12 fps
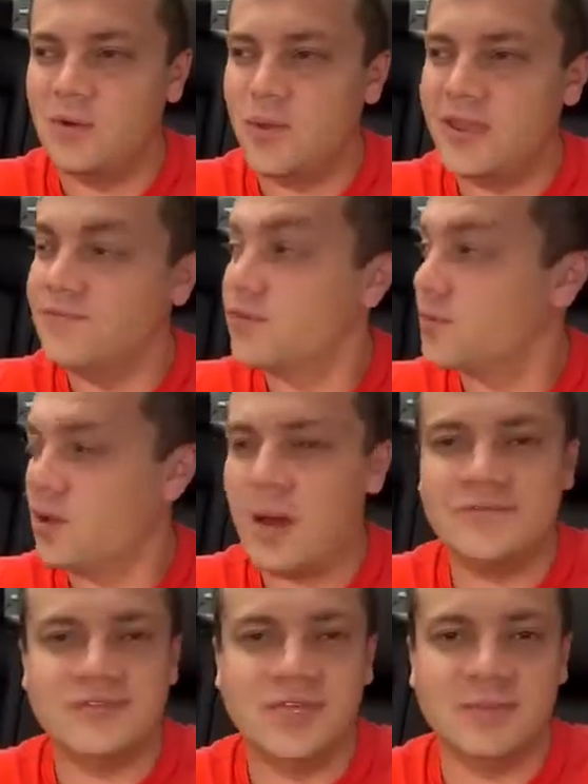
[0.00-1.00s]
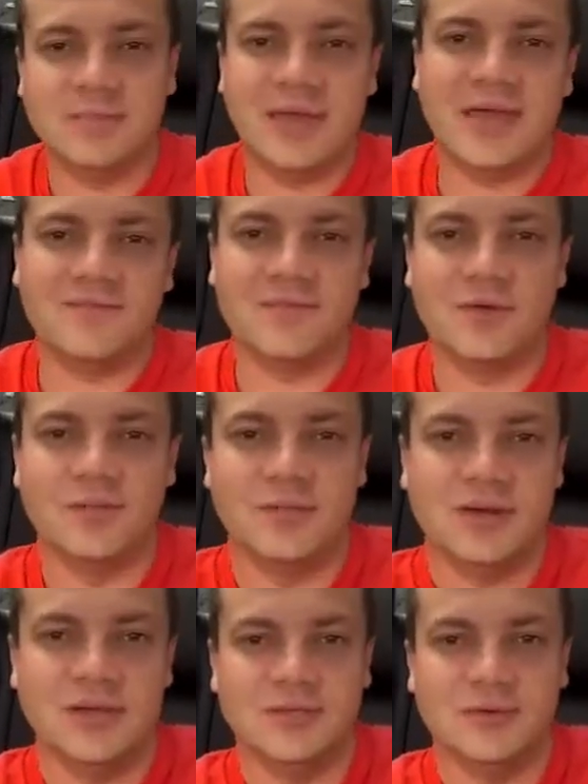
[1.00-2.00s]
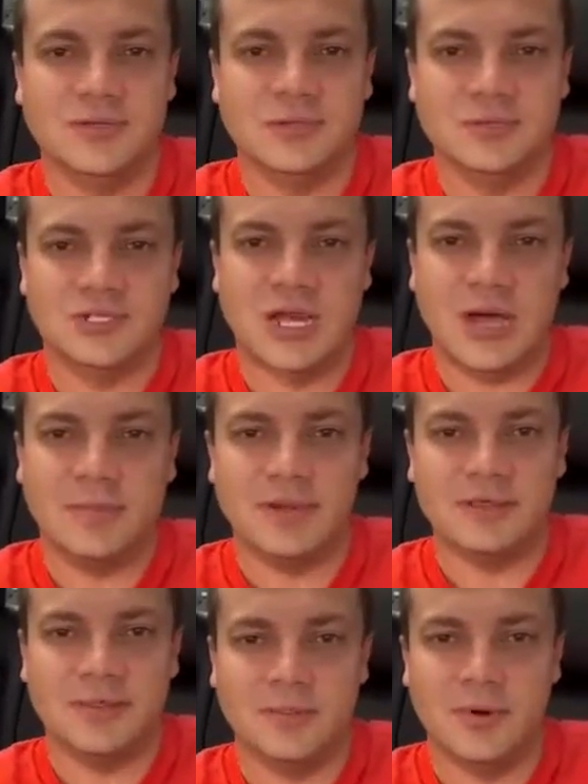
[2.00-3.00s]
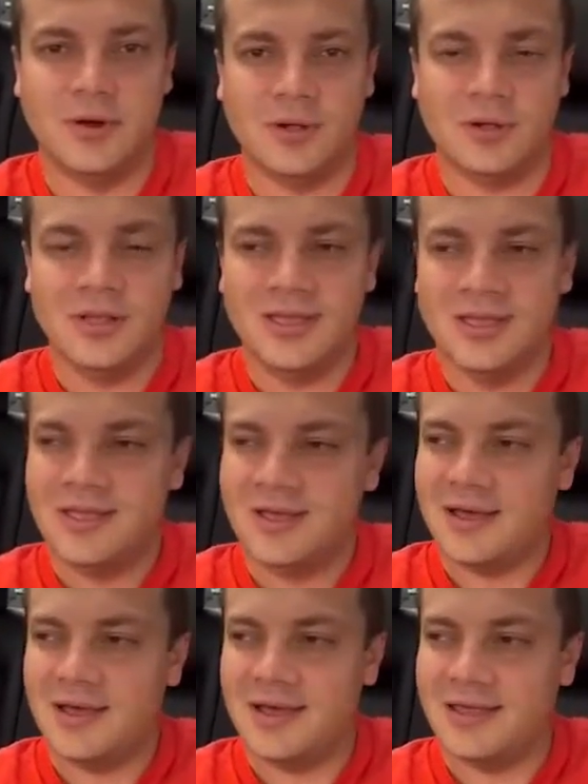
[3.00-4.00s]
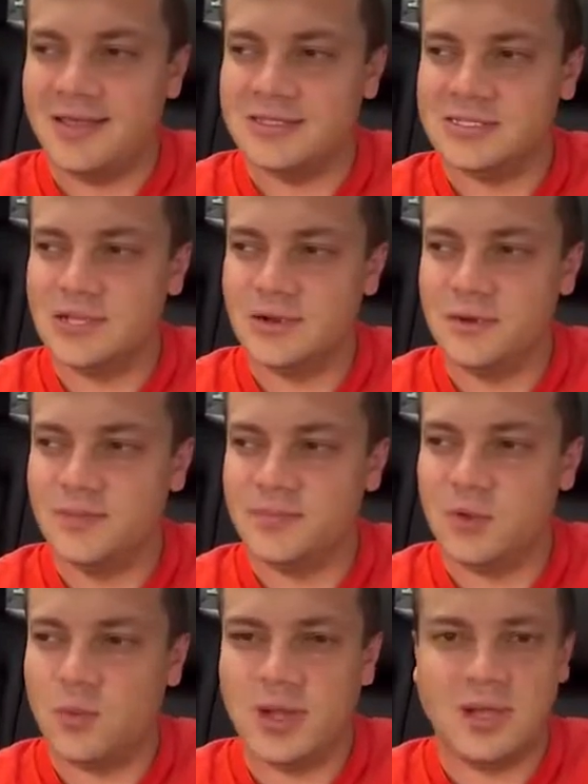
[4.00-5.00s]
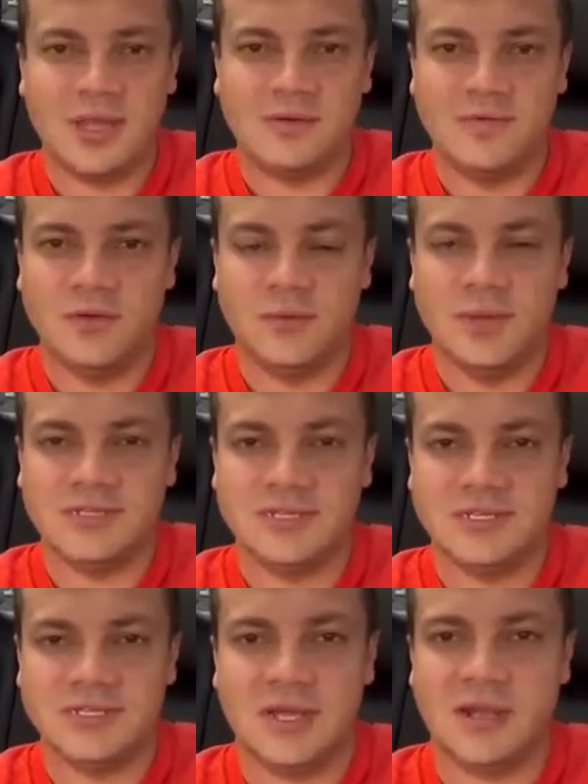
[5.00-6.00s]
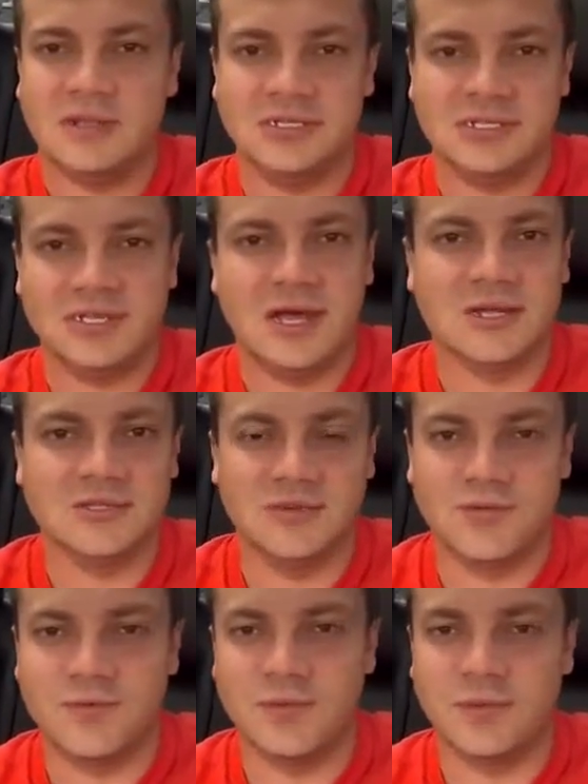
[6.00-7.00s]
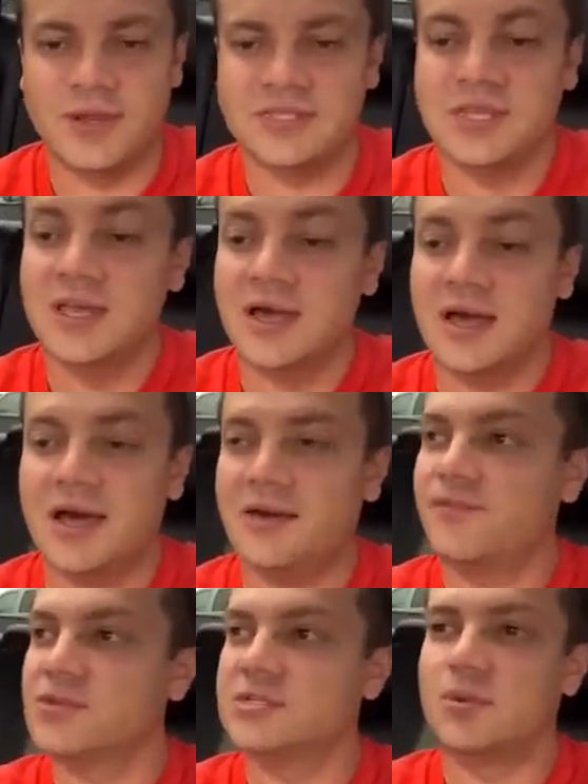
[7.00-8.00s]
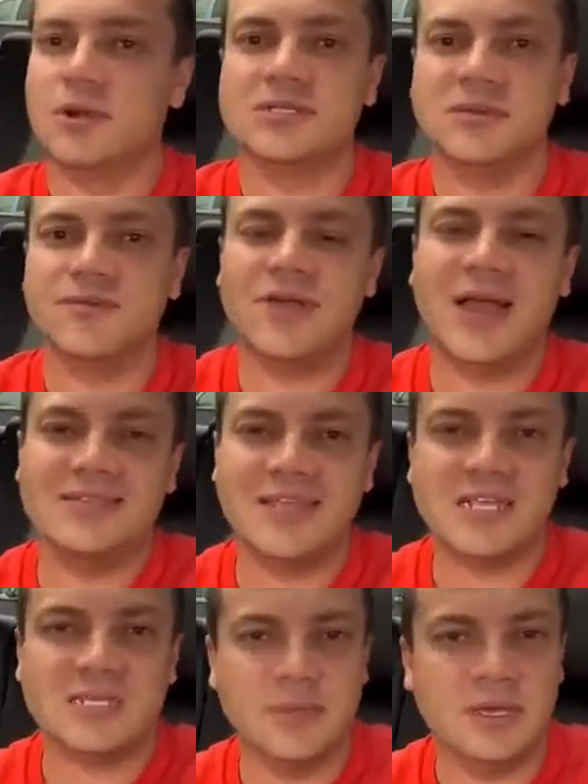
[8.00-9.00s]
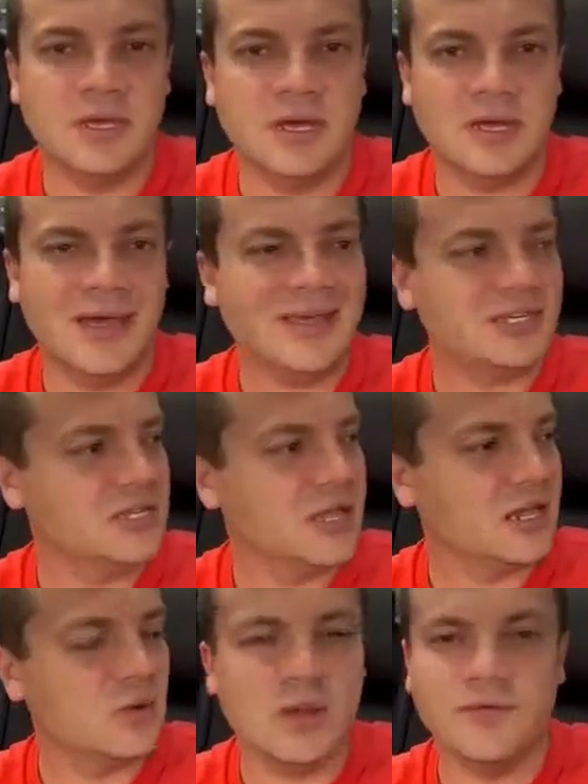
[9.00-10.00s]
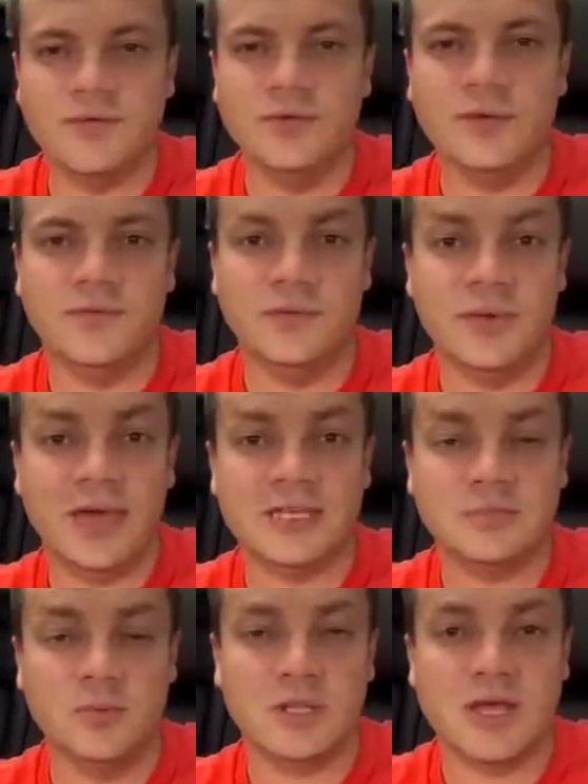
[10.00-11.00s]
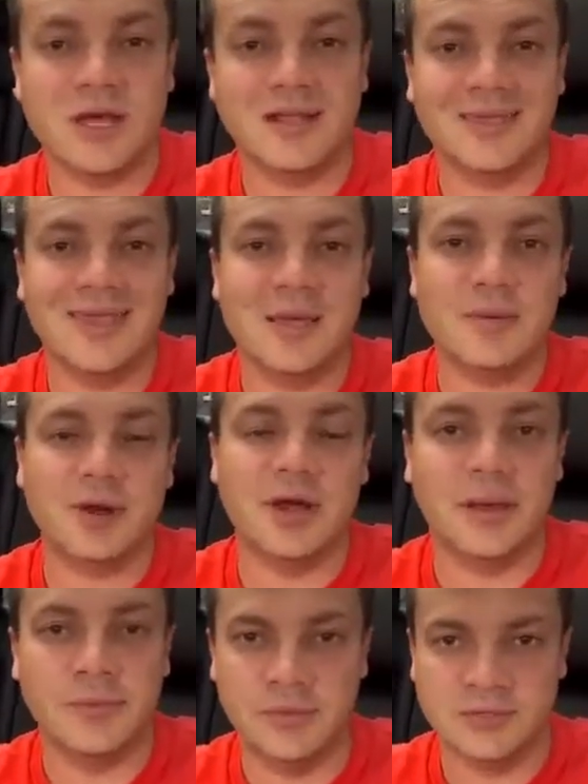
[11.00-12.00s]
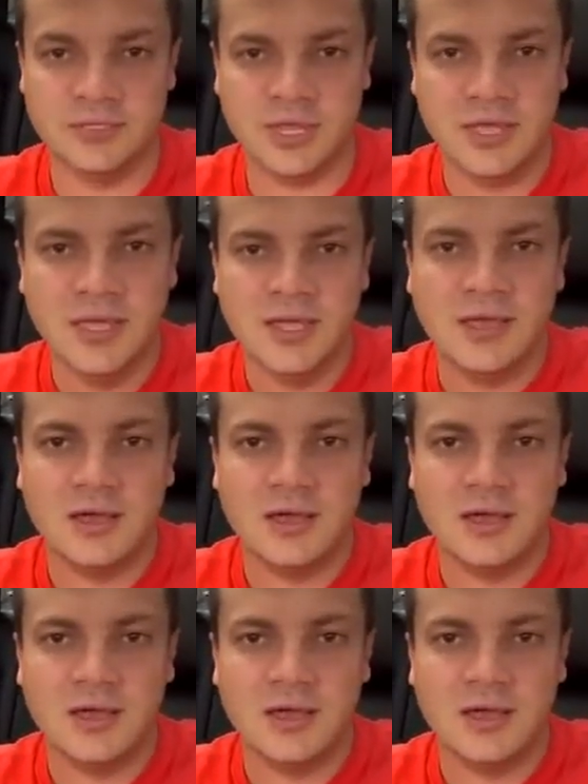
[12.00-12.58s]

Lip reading: waiting for my wife to get back from doing some shopping at the mall. And so, you know, while I have a few minutes, I just thought I'd just talk to you for a few minutes. First of all, some of you guys asked me, I actually had quite a few of you ask me what kind of camera I'm using